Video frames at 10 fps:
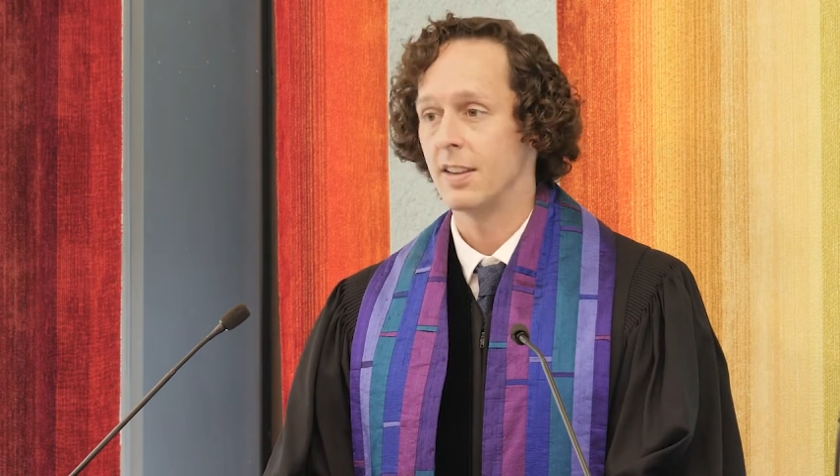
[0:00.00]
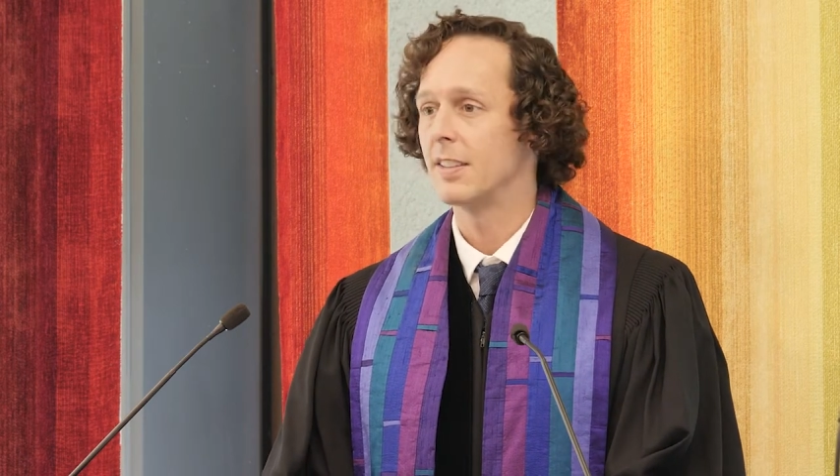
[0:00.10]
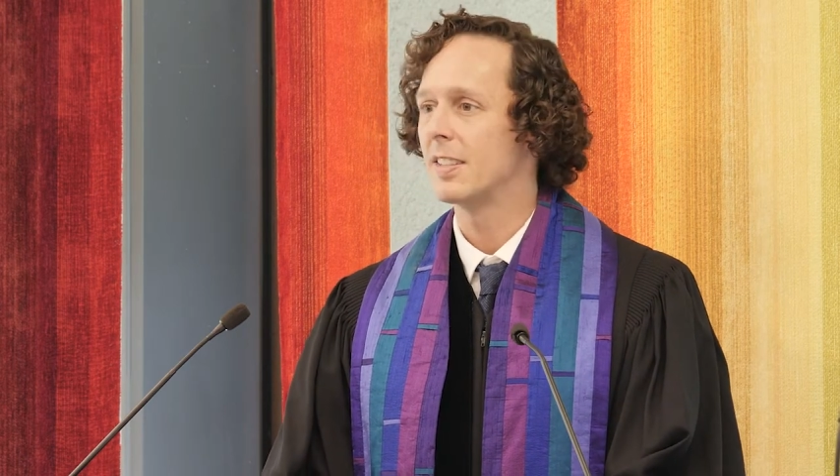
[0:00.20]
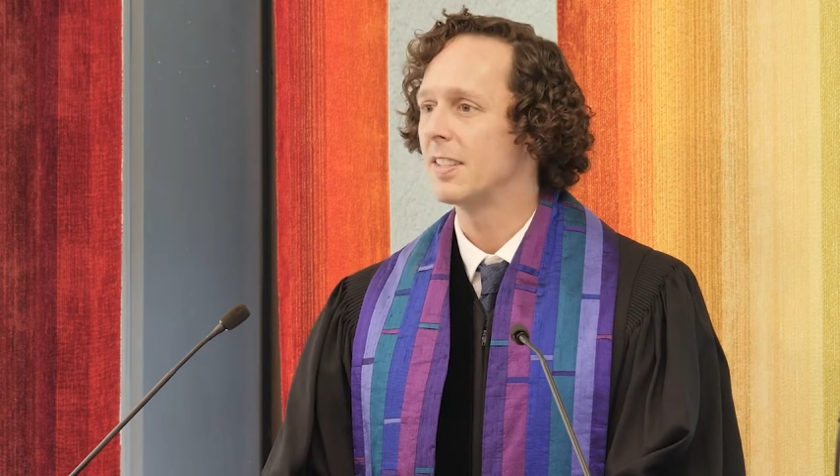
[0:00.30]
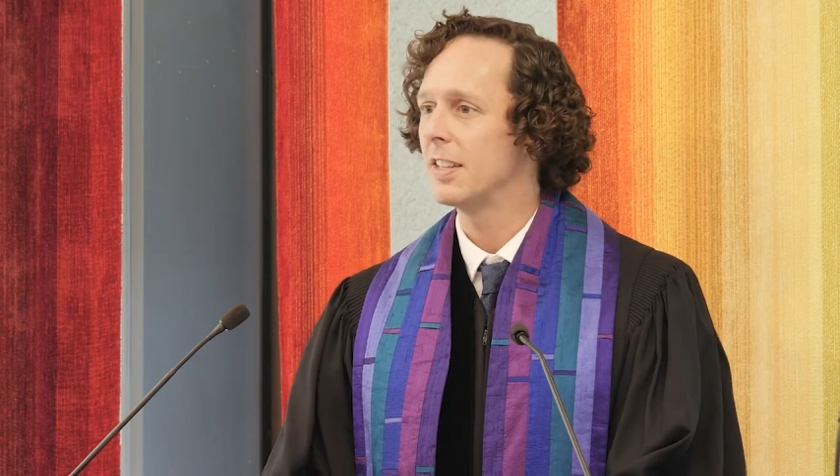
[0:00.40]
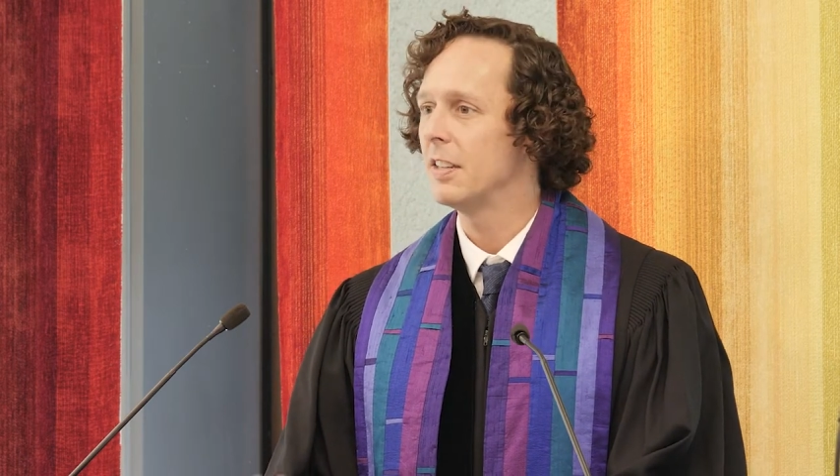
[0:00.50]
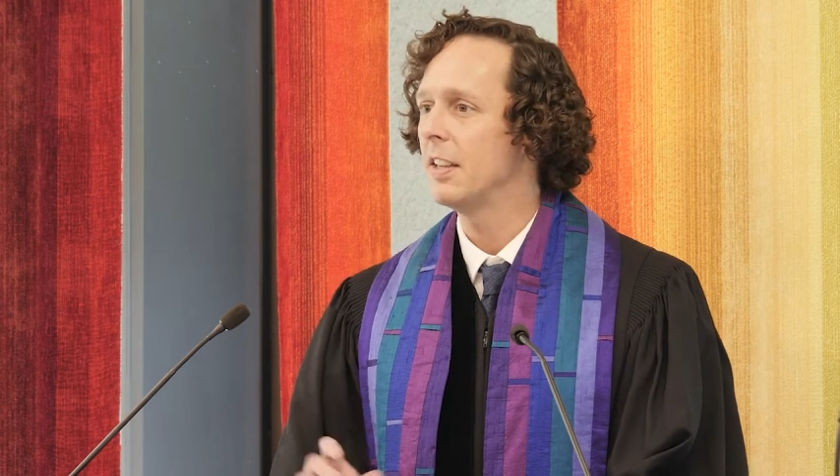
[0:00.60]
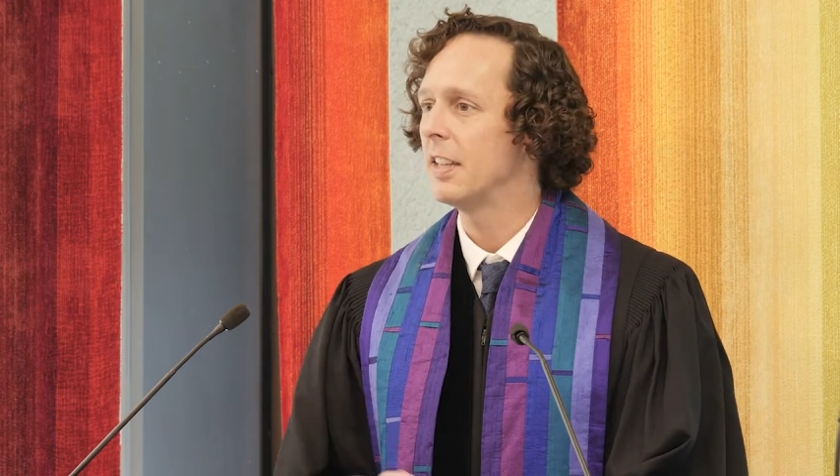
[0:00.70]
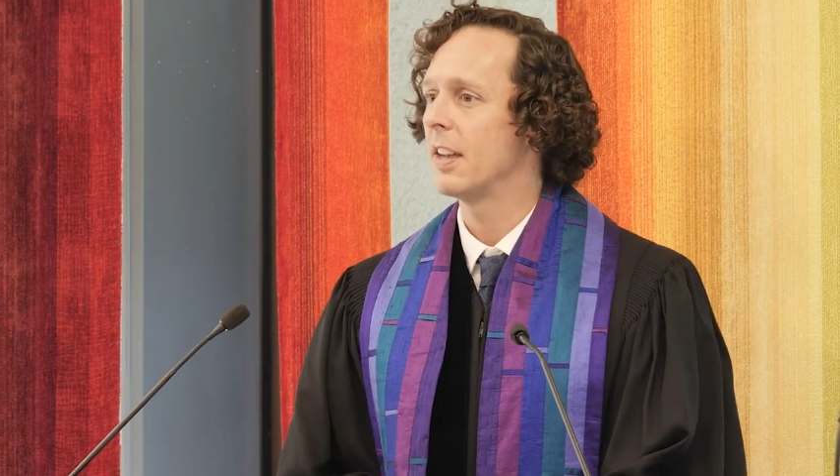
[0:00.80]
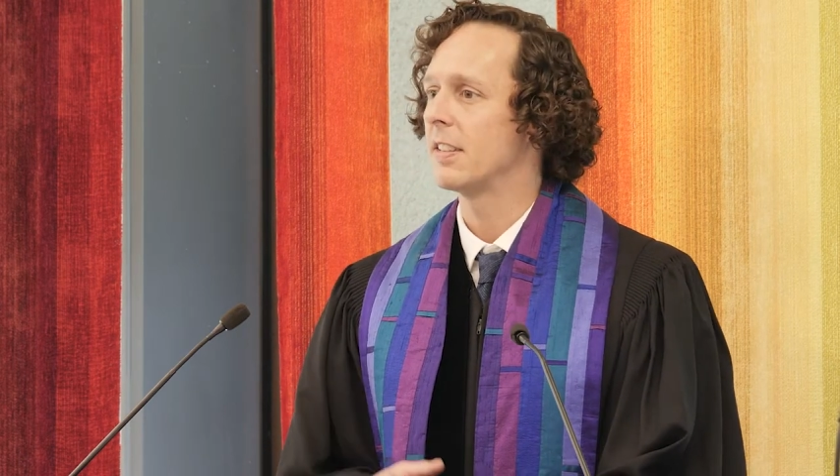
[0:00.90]

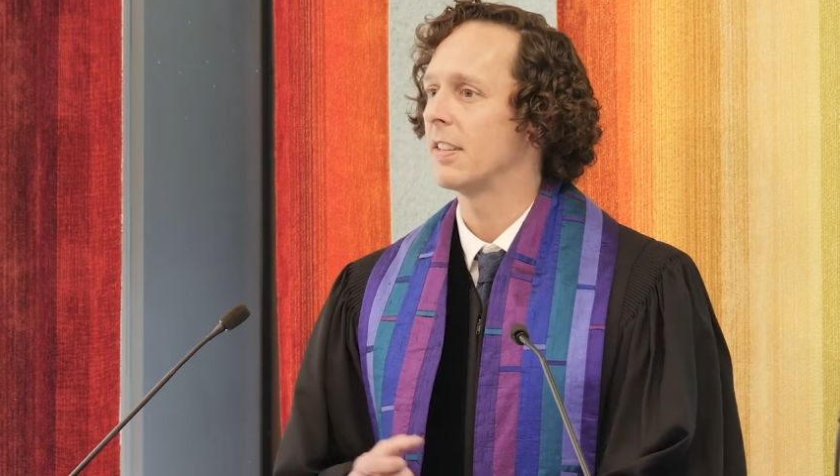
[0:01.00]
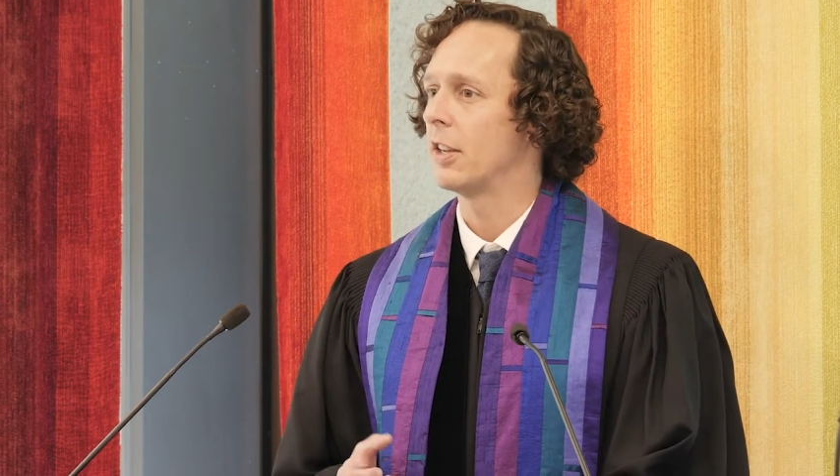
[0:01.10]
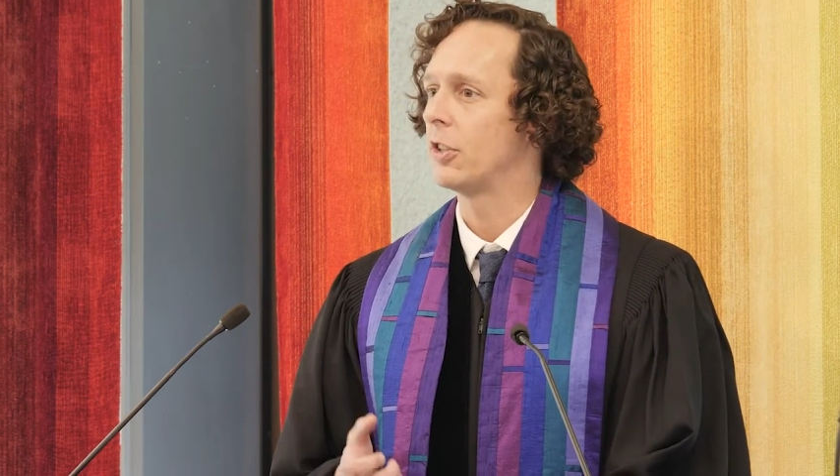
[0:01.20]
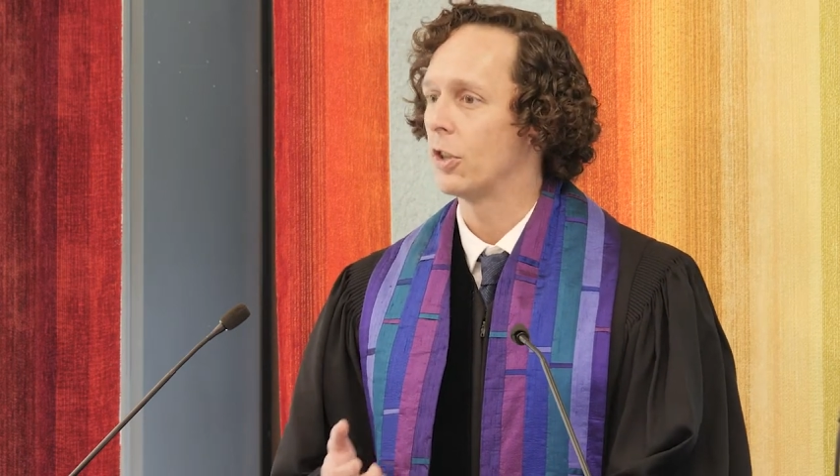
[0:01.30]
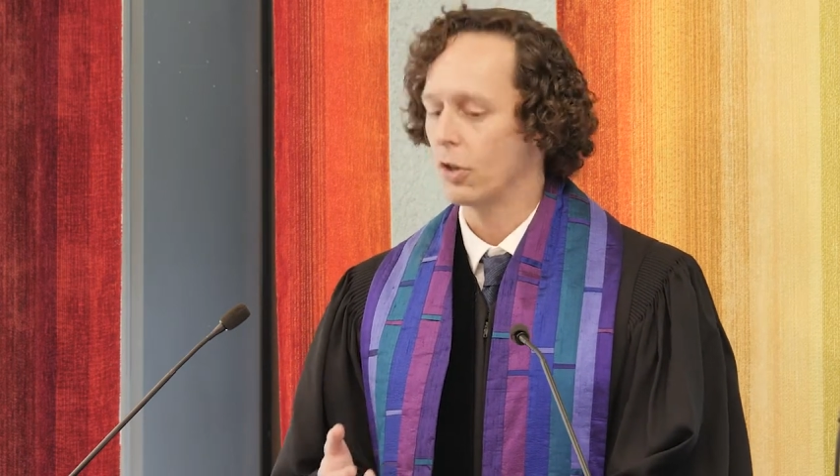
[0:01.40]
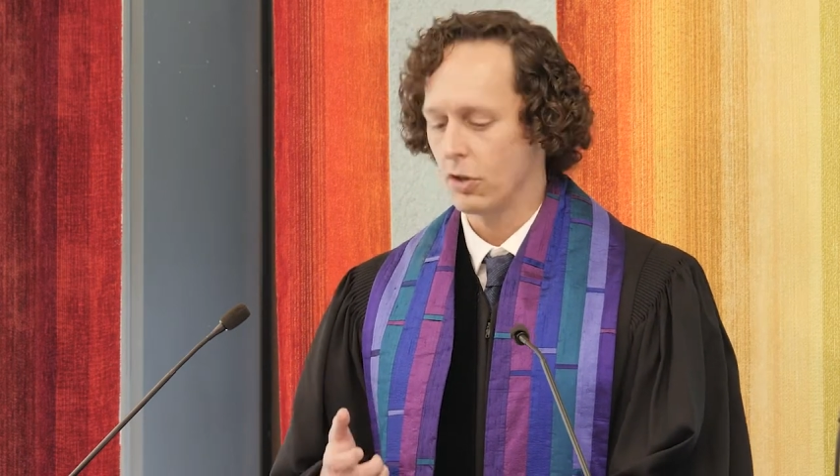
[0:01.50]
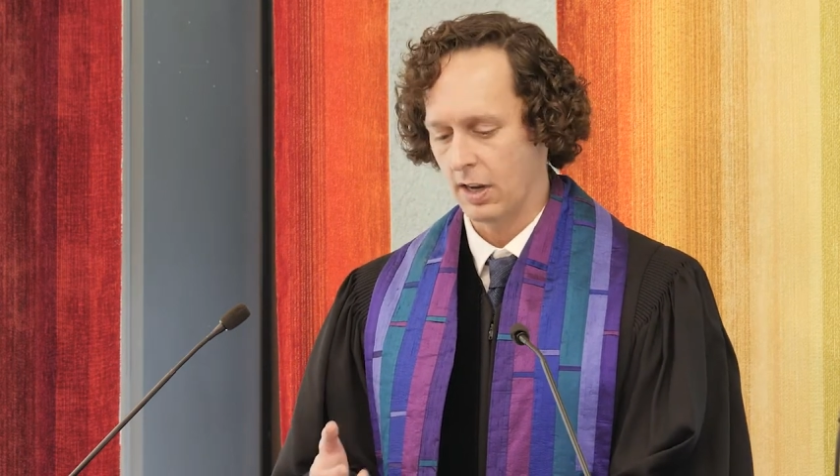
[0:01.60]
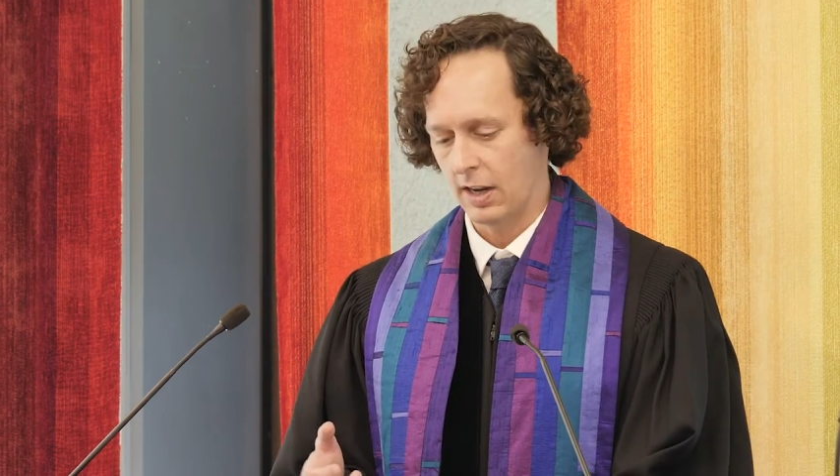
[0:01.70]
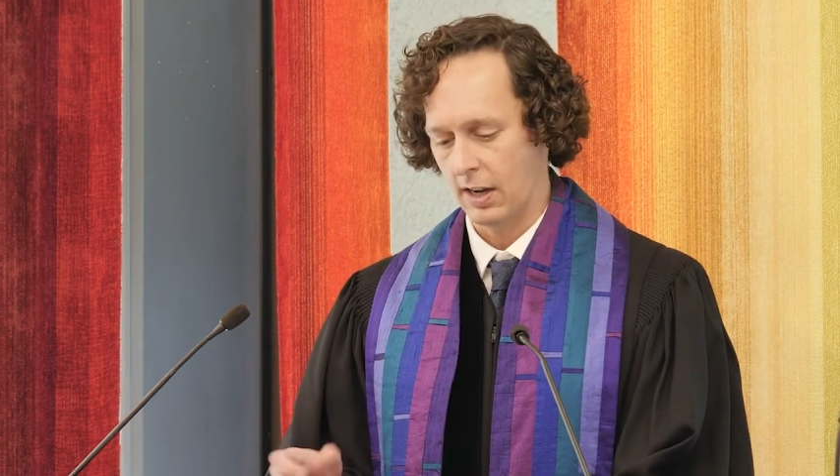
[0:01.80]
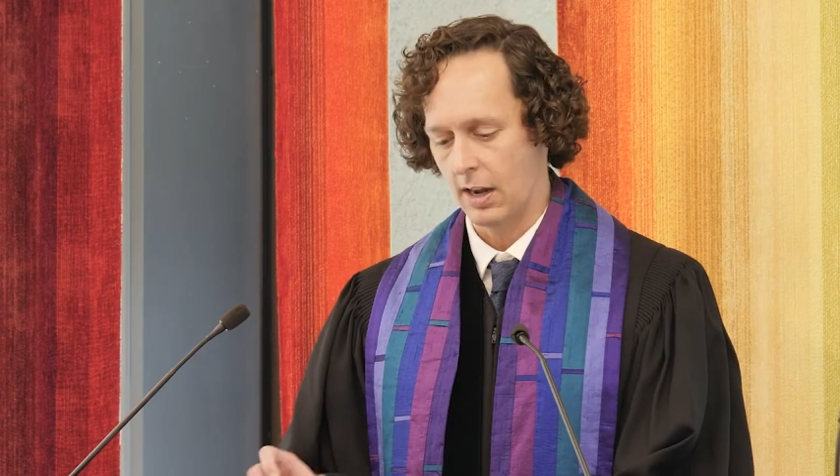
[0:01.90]
instill in us a
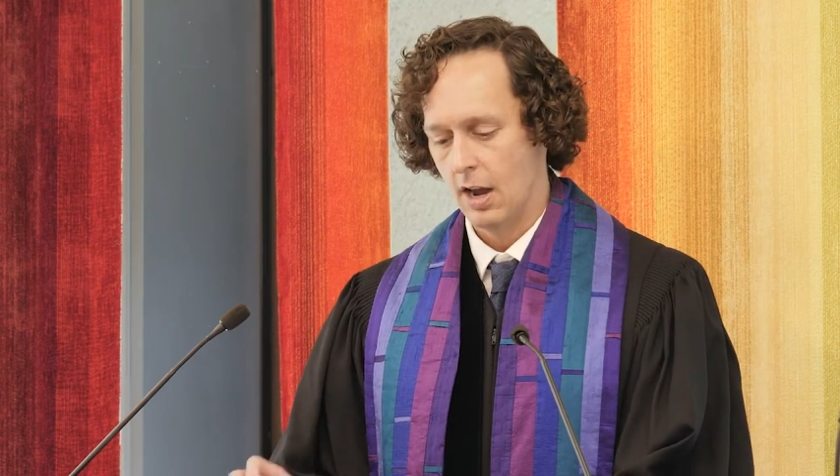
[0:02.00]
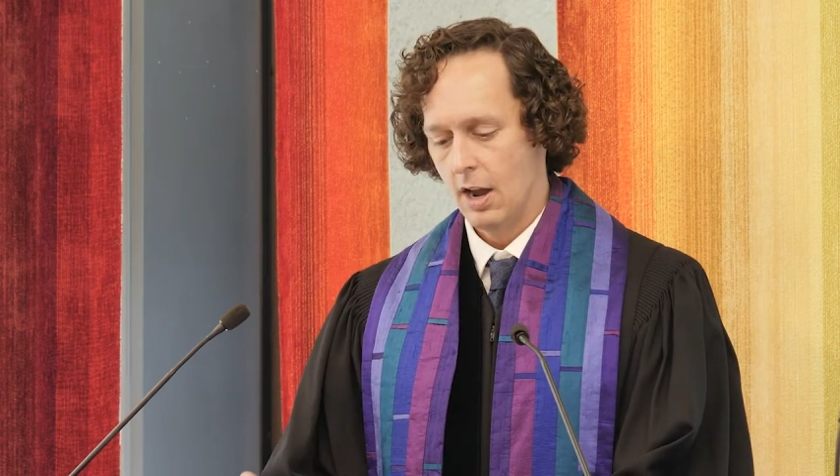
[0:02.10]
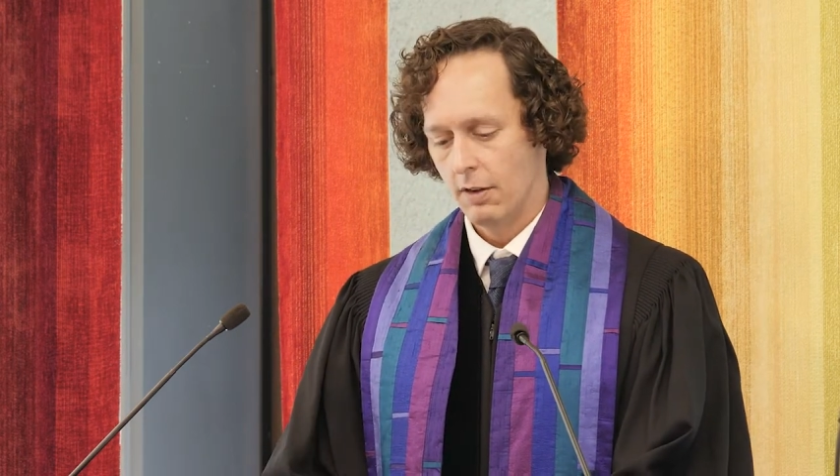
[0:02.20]
yearning